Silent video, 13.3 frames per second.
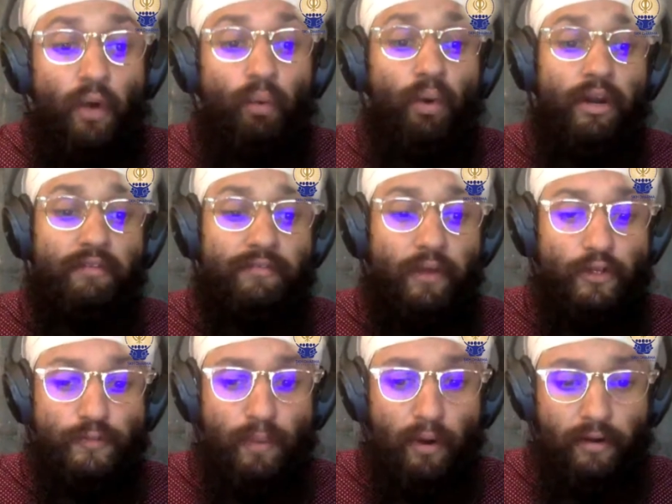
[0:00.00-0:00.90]
One of
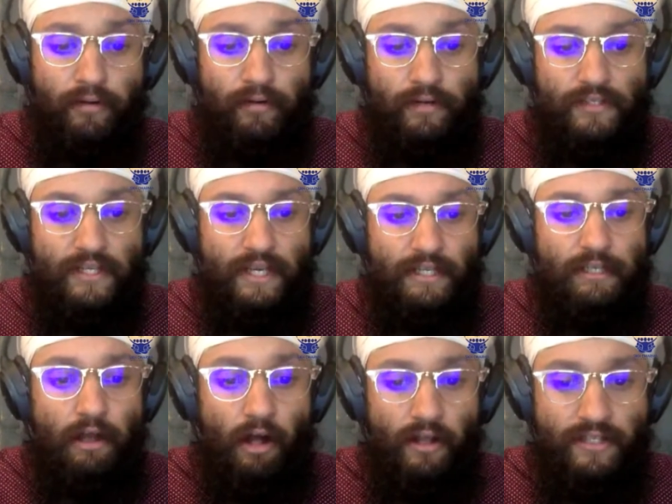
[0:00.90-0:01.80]
those partners is
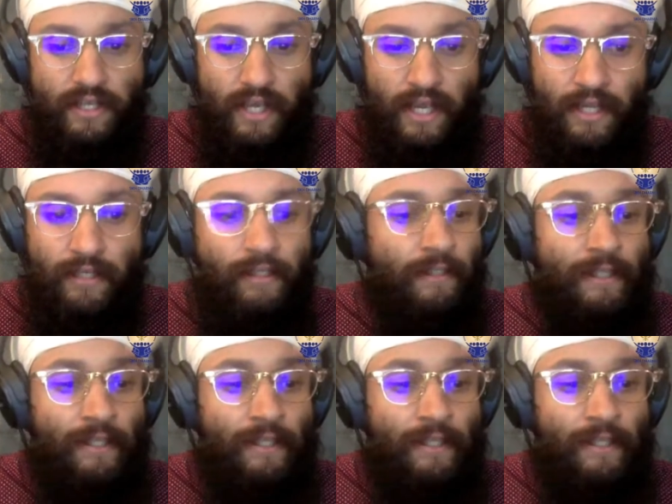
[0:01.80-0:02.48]
Khalsa Aid.